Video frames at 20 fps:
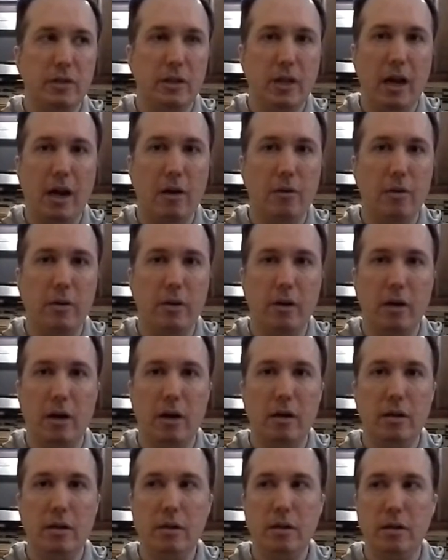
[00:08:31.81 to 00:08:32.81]
to carry the
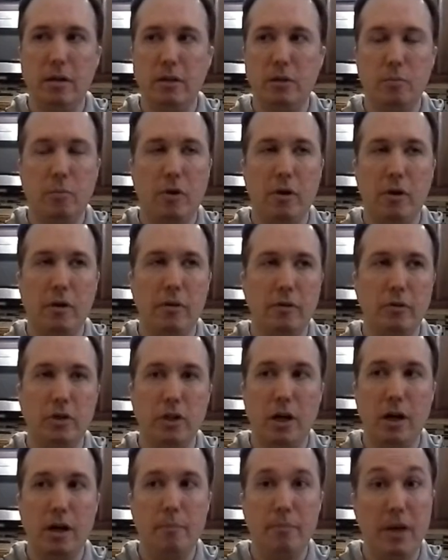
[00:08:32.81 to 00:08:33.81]
gun and it's part of their
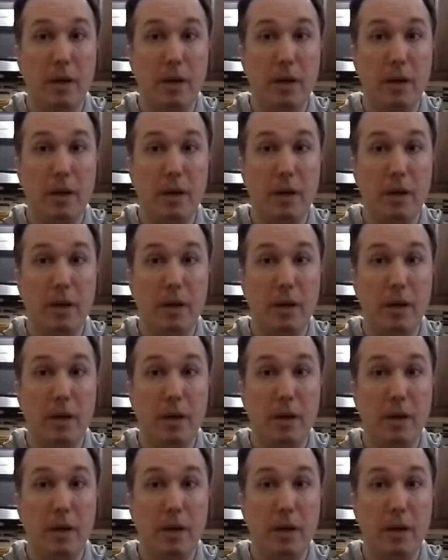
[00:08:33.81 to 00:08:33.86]
job,